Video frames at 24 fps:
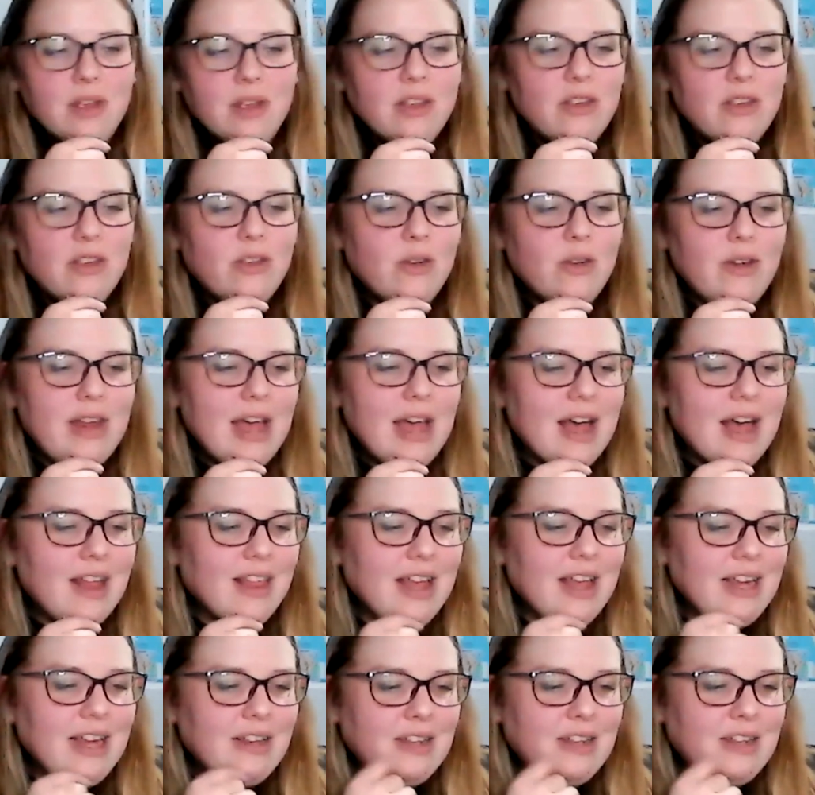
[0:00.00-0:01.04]
So yeah,
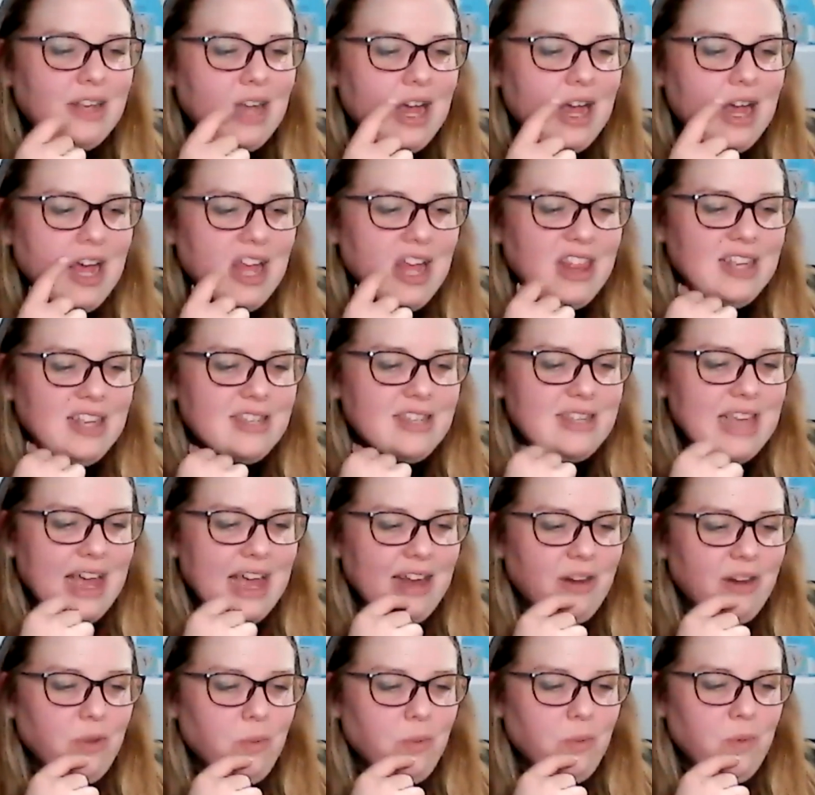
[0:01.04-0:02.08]
like uh, the
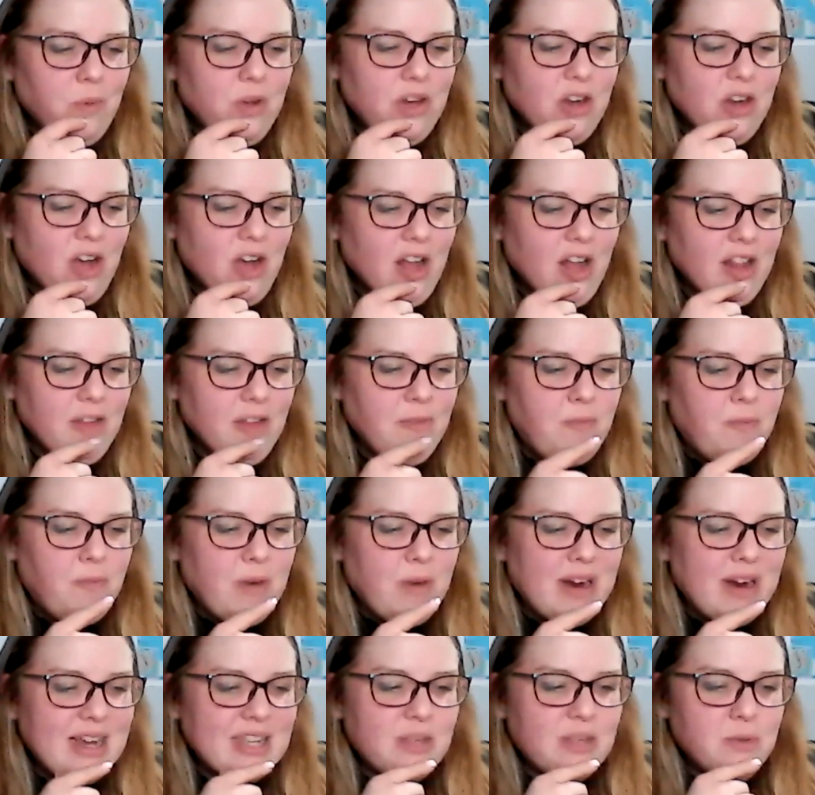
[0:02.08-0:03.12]
sandalwood olive
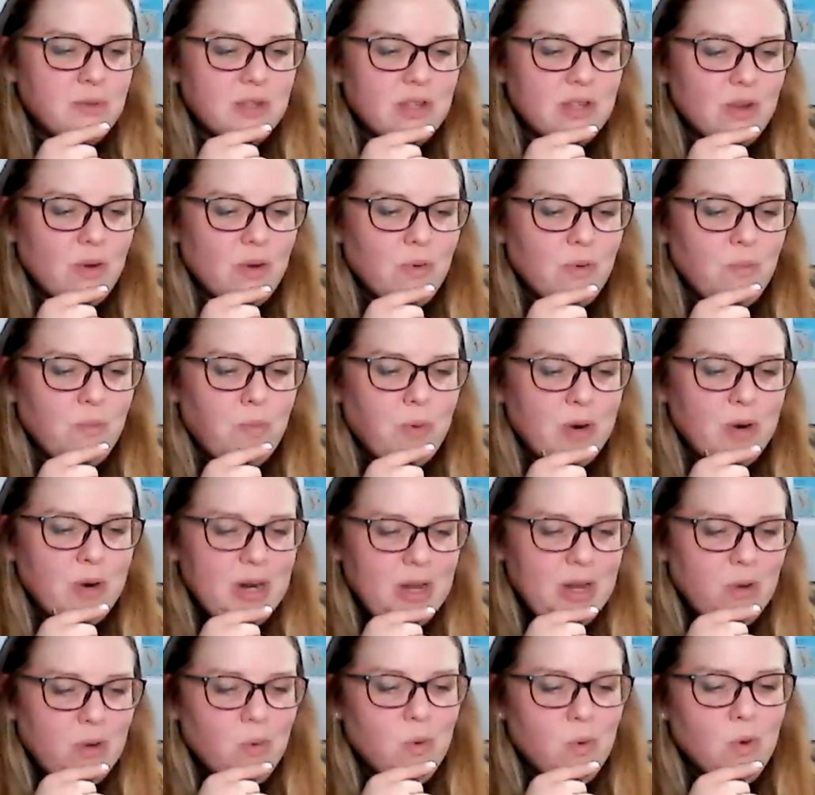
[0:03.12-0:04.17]
press was
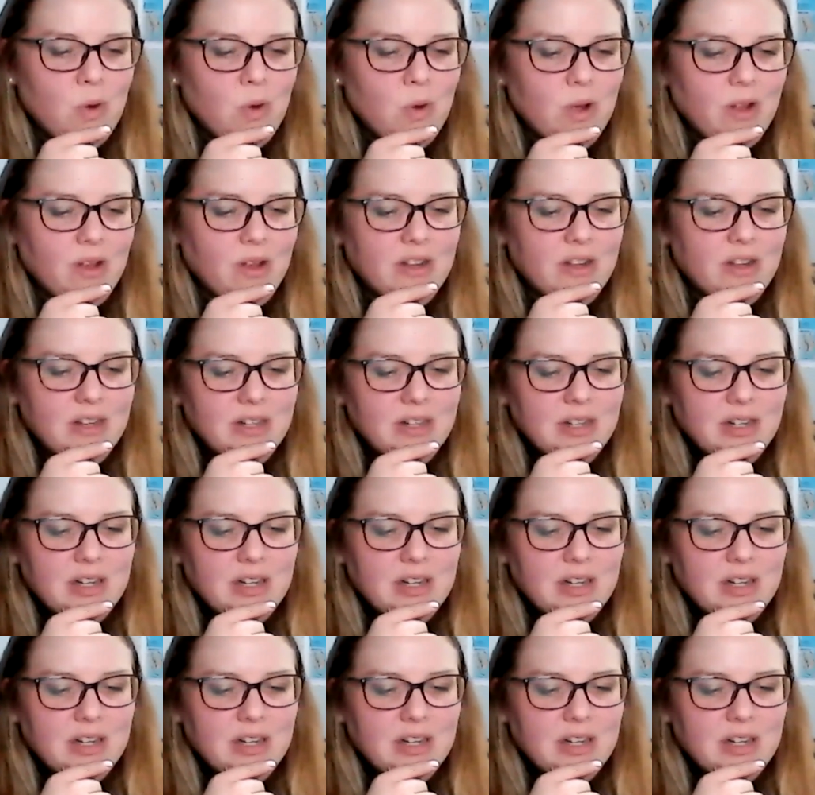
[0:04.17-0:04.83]
pretty cool.